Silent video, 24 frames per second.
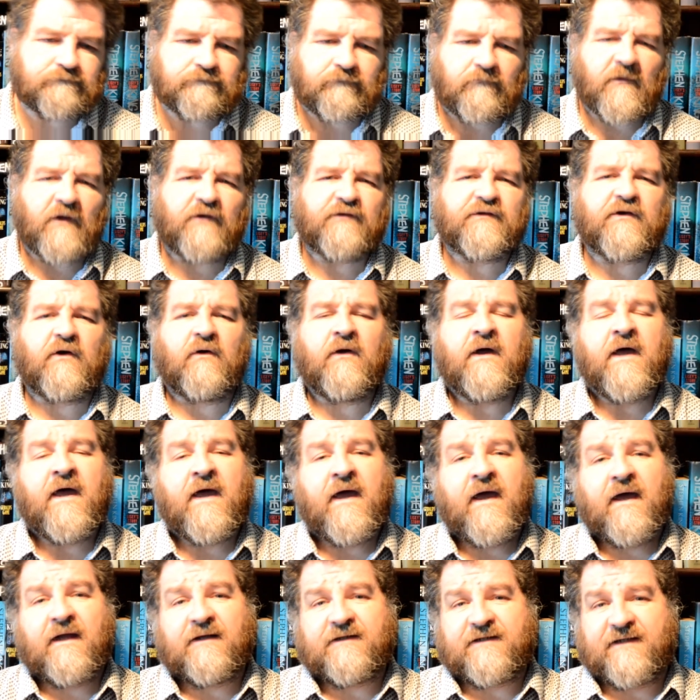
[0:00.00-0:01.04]
So
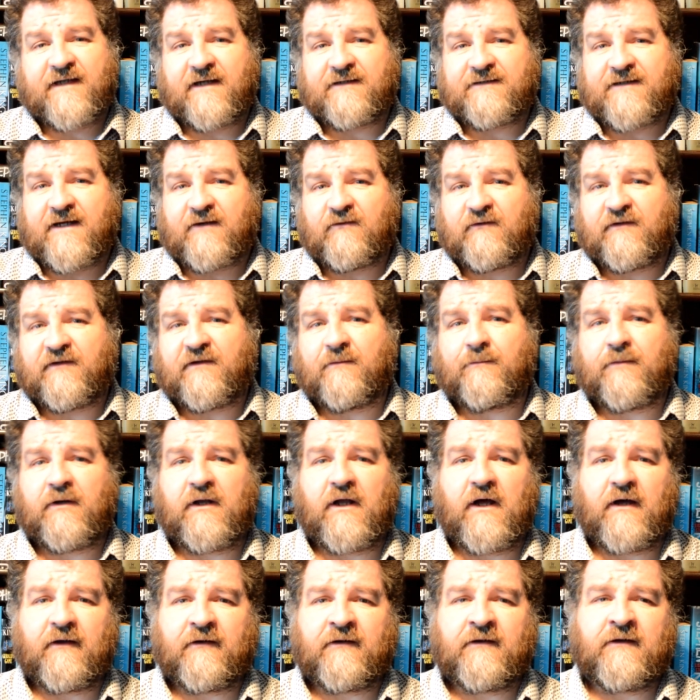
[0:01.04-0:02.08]
to get down to the
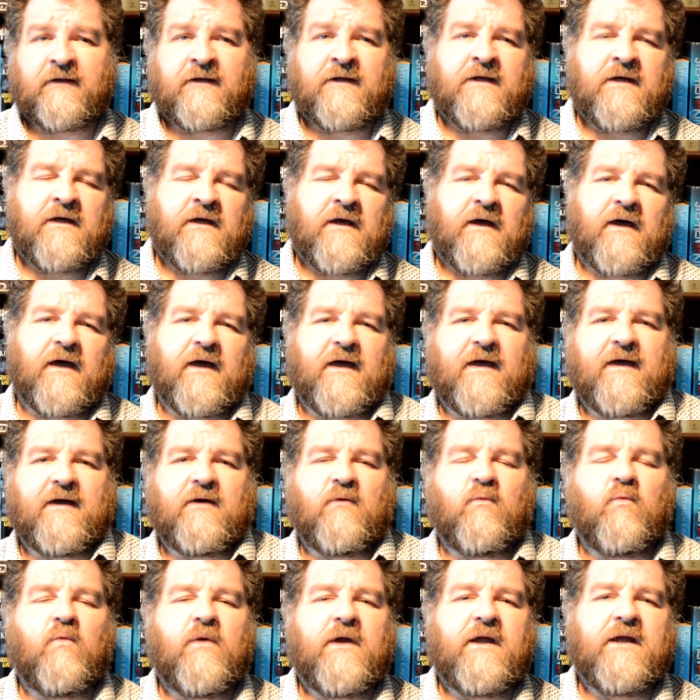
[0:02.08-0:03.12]
plot,
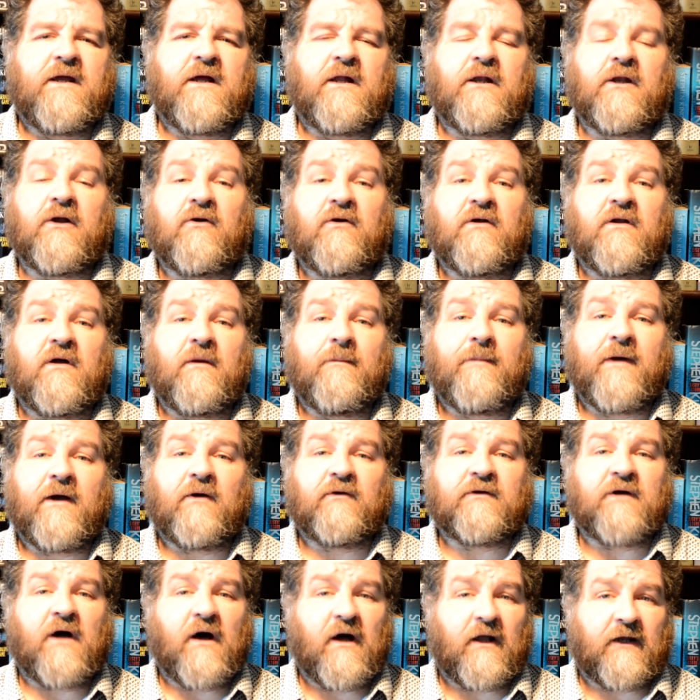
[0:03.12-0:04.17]
we learn about
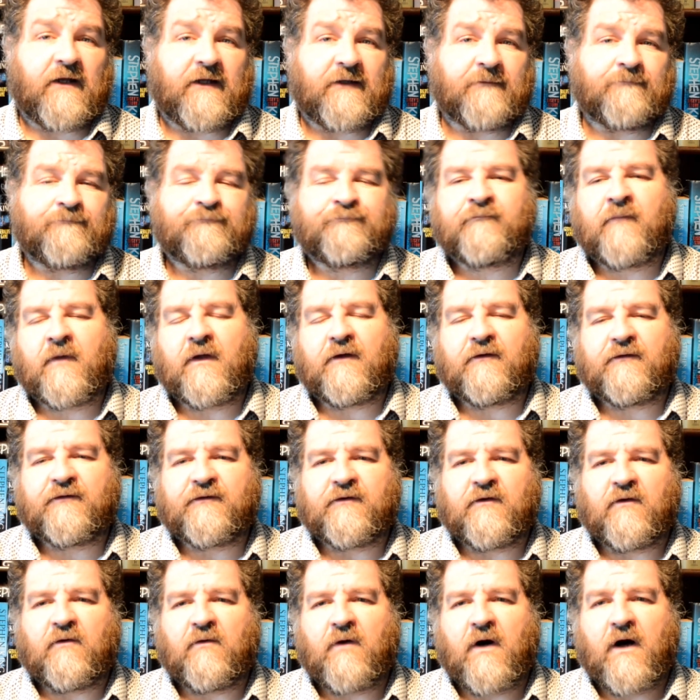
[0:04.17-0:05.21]
Ollie.
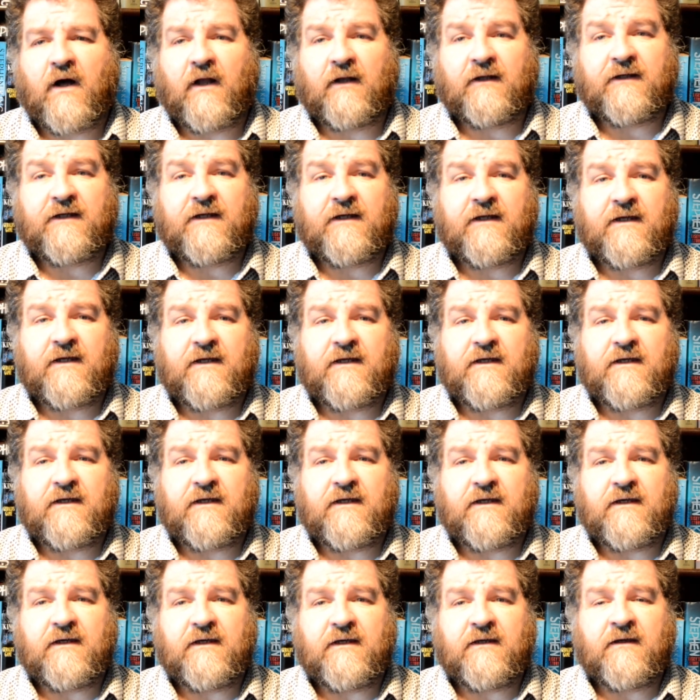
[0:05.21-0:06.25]
So Ollie
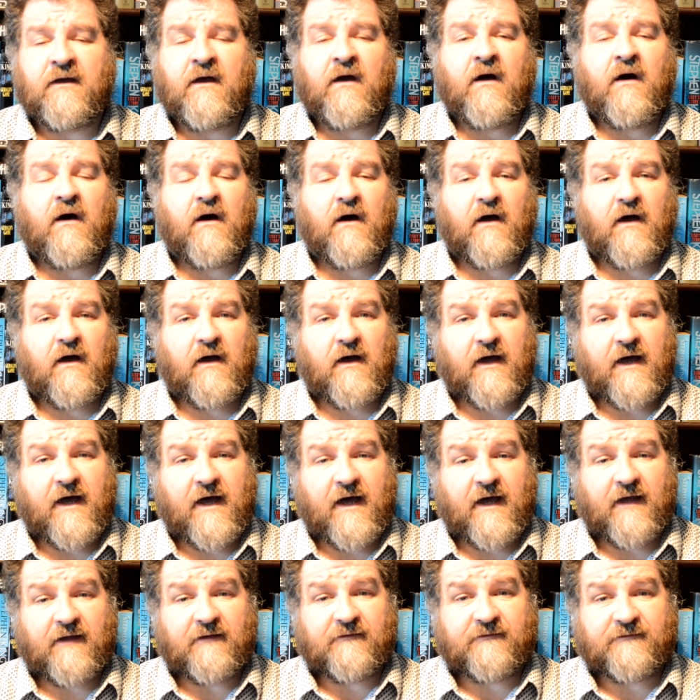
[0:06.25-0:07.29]

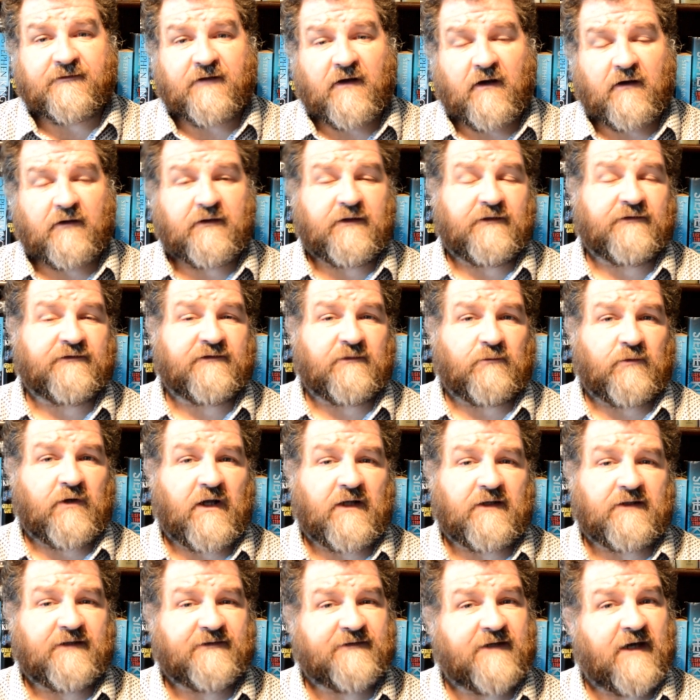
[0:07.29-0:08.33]
has, on his summer
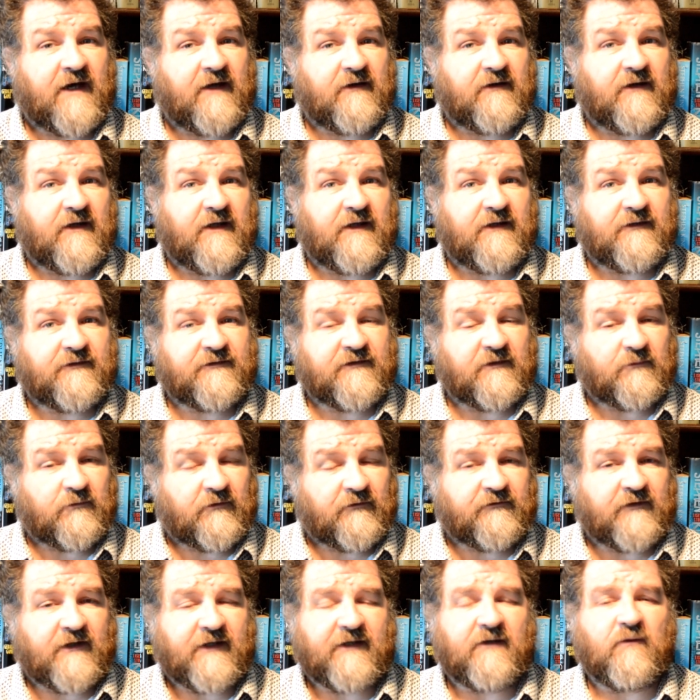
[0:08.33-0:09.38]
holidays, had a summer
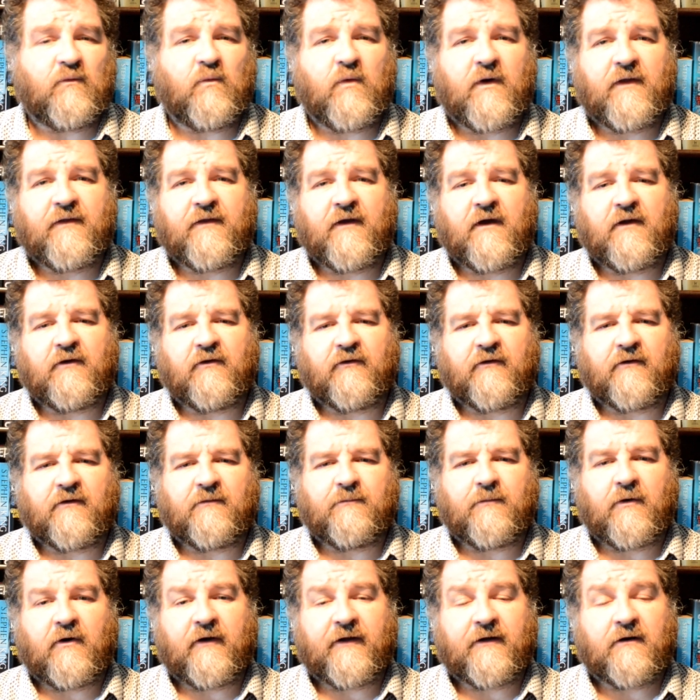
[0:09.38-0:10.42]
fling with another
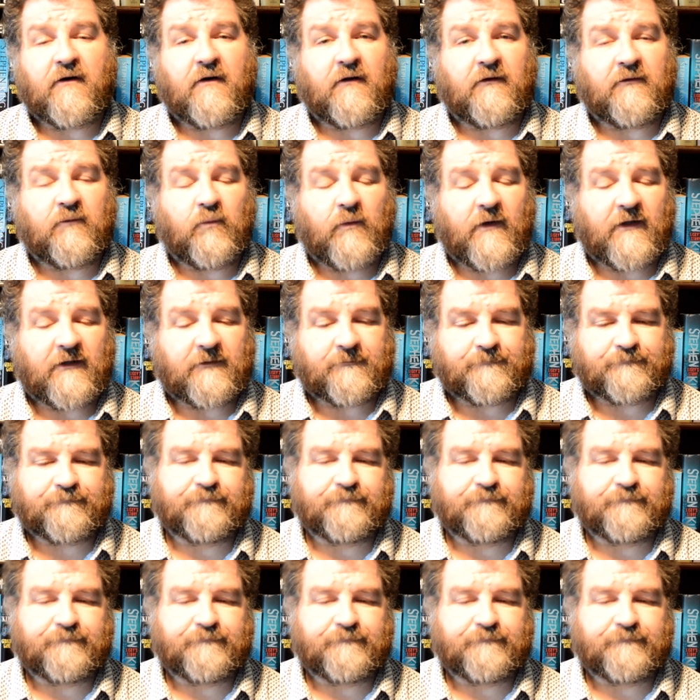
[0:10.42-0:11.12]
boy called Will.